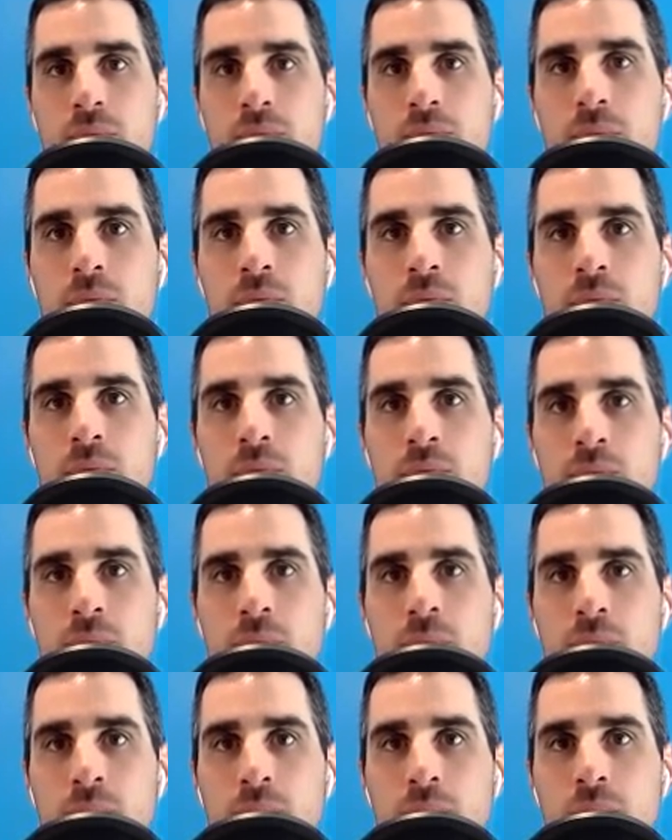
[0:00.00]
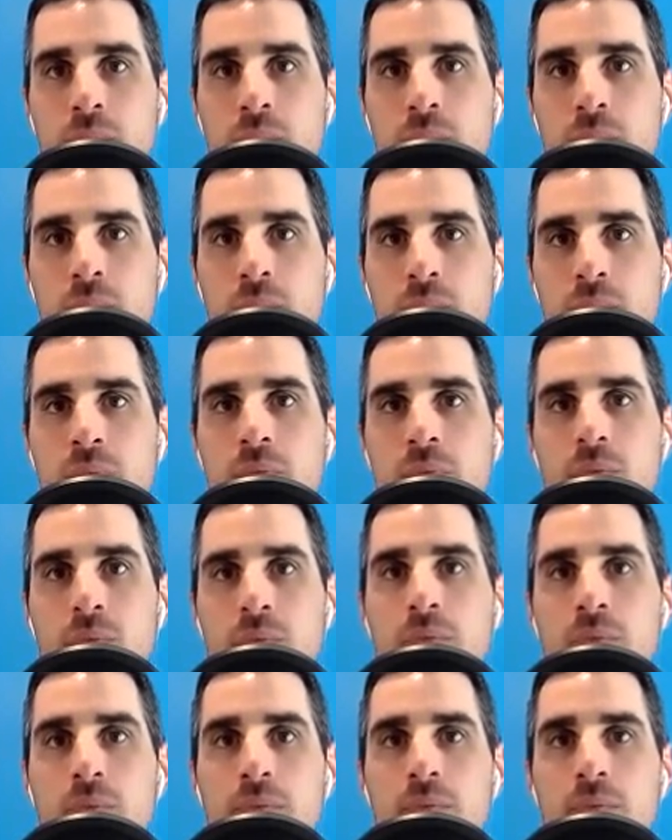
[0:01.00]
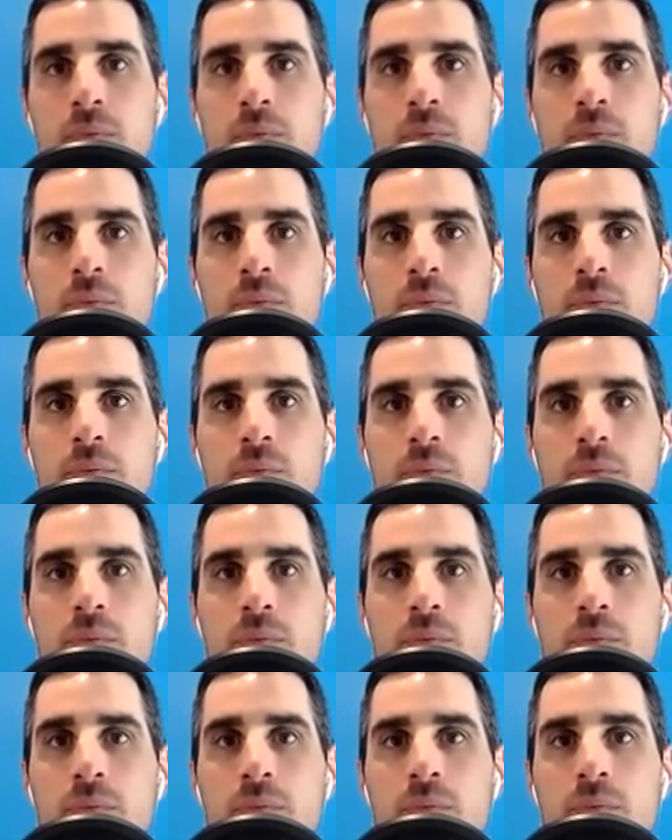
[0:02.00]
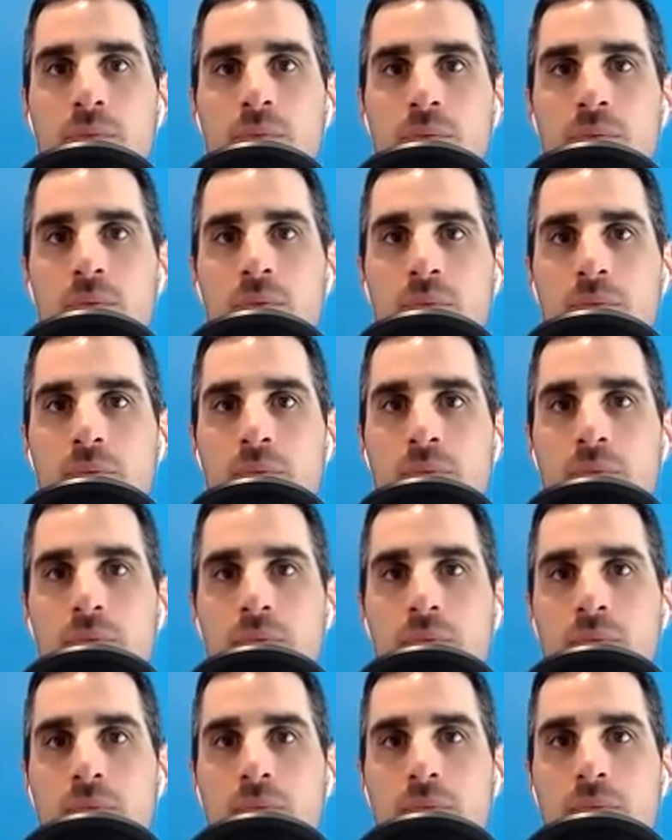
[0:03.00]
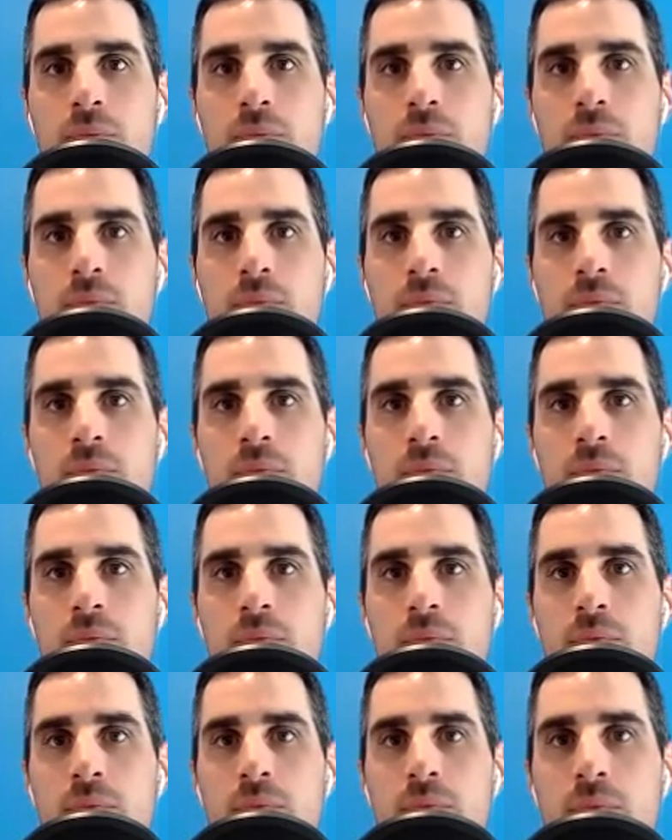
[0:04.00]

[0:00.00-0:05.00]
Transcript: (silent)